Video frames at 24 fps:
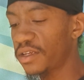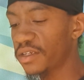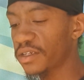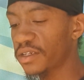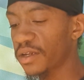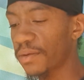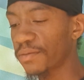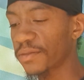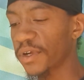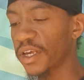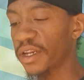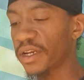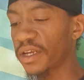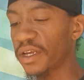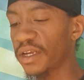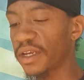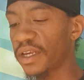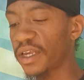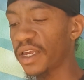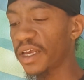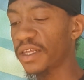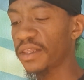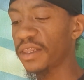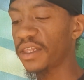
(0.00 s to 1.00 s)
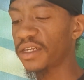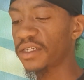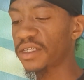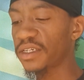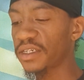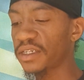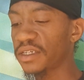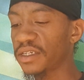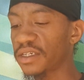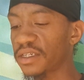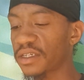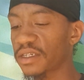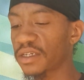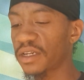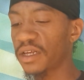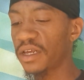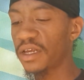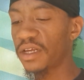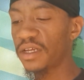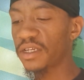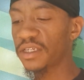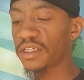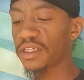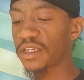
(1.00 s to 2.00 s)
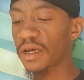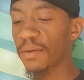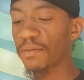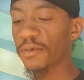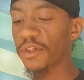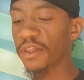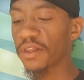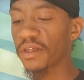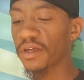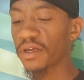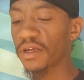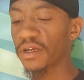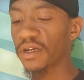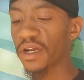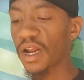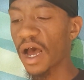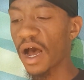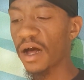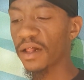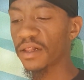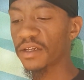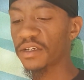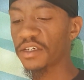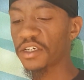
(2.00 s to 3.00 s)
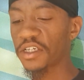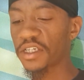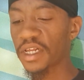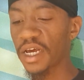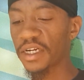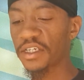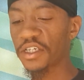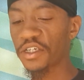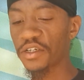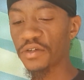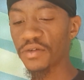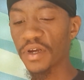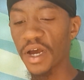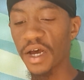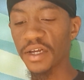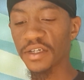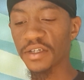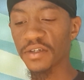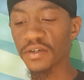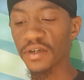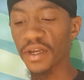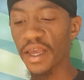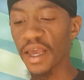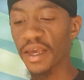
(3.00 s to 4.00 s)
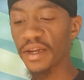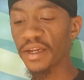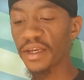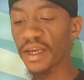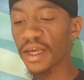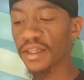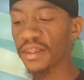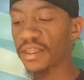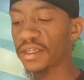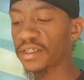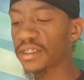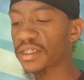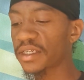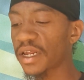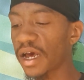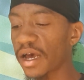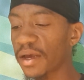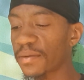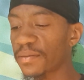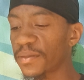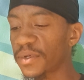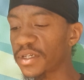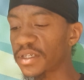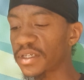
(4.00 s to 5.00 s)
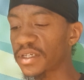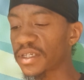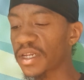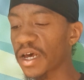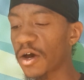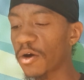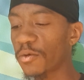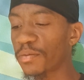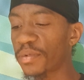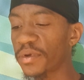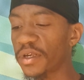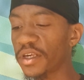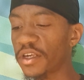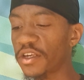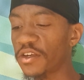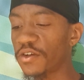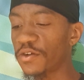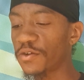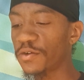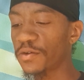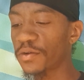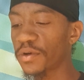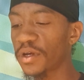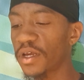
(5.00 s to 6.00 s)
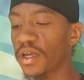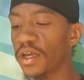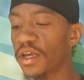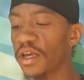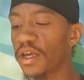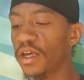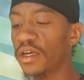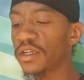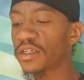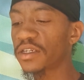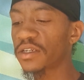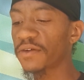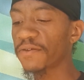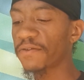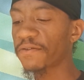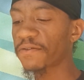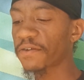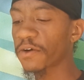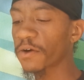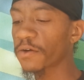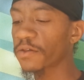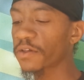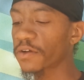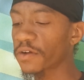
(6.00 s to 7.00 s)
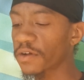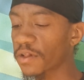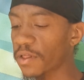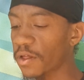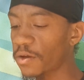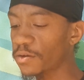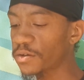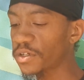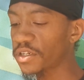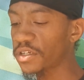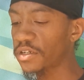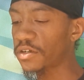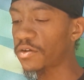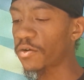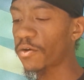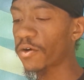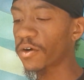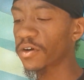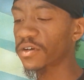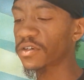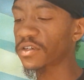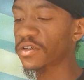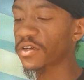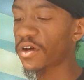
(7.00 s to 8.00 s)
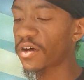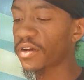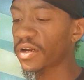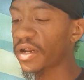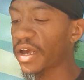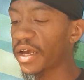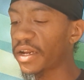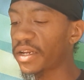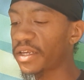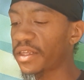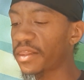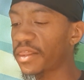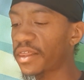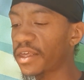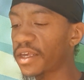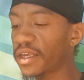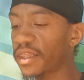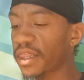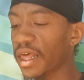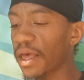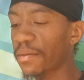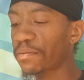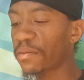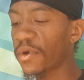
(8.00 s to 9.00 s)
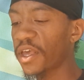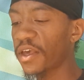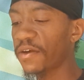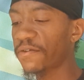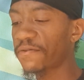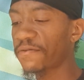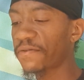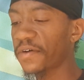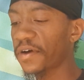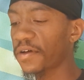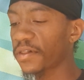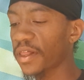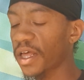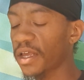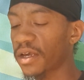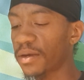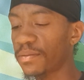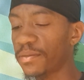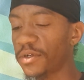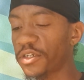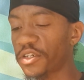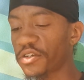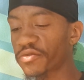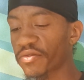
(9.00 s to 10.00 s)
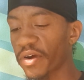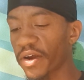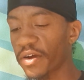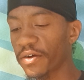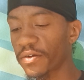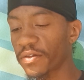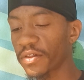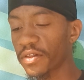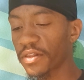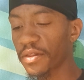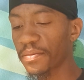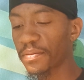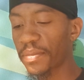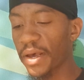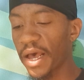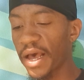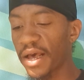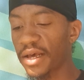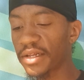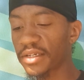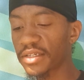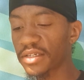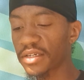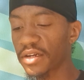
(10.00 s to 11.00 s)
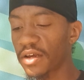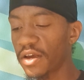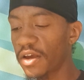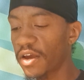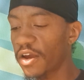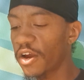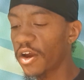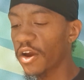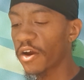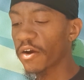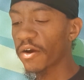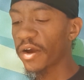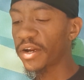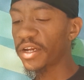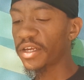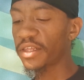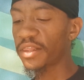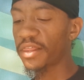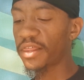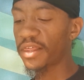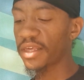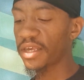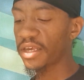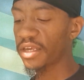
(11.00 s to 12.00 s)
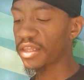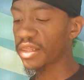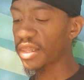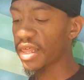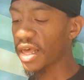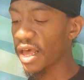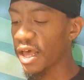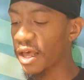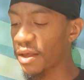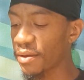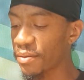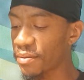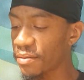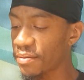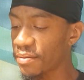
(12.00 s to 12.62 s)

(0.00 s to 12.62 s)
So I'm getting, again, this is some of the knowledge that you guys are gaining at this time is helping you to further close the doors on anything that may have felt like a betrayal in the past, or anything that